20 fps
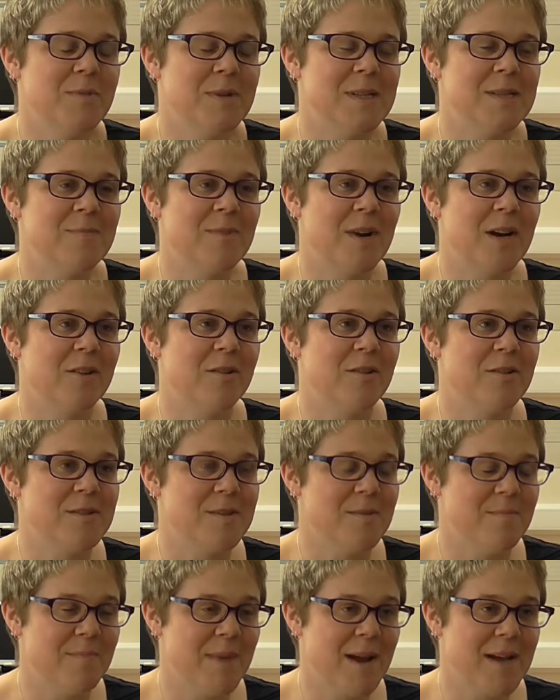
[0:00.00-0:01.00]
we're spread
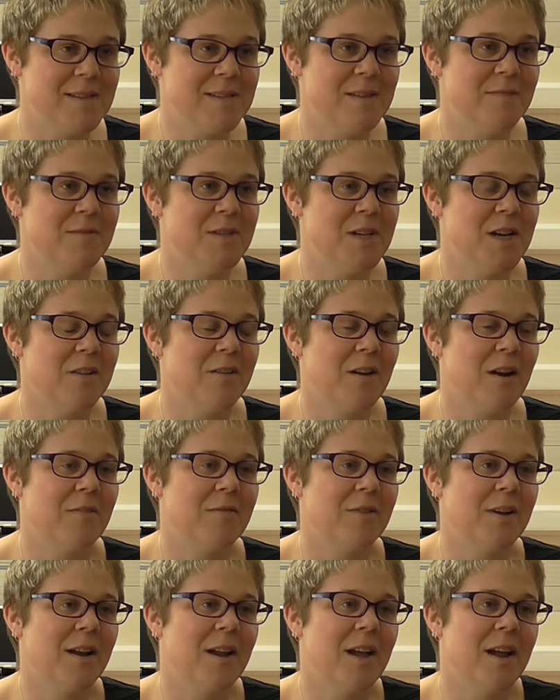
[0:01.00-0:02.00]
across a massive
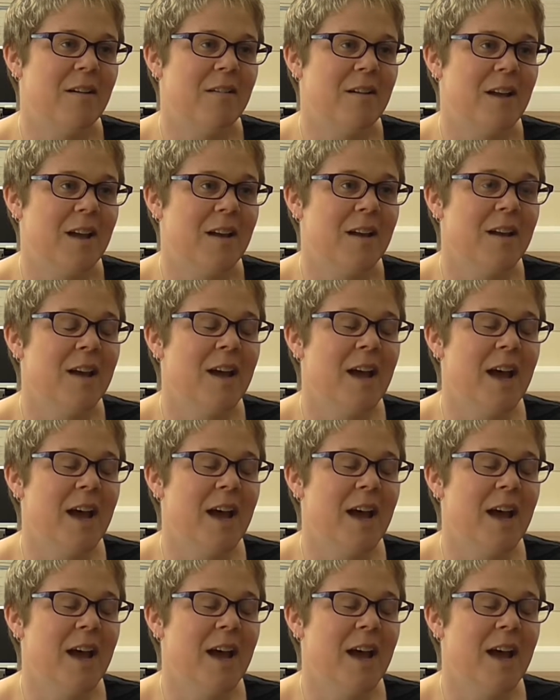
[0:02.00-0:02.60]
geographical area,